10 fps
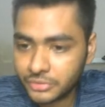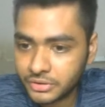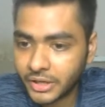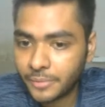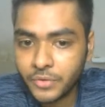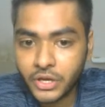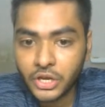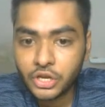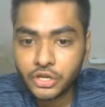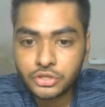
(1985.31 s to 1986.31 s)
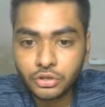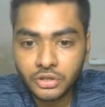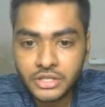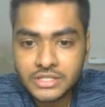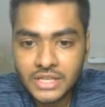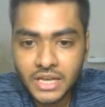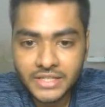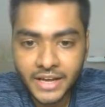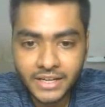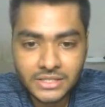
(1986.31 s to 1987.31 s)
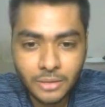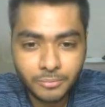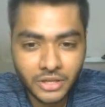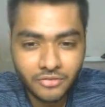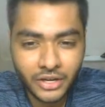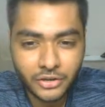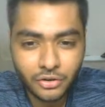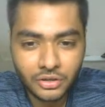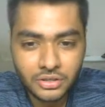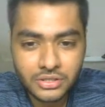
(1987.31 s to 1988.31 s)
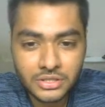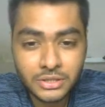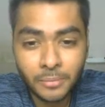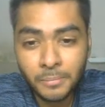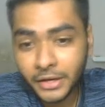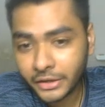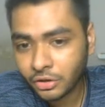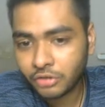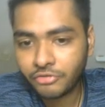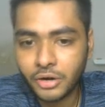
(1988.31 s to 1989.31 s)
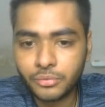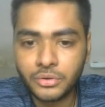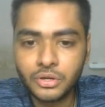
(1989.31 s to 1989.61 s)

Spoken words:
Yeah. So it says like something went wrong, submit not found.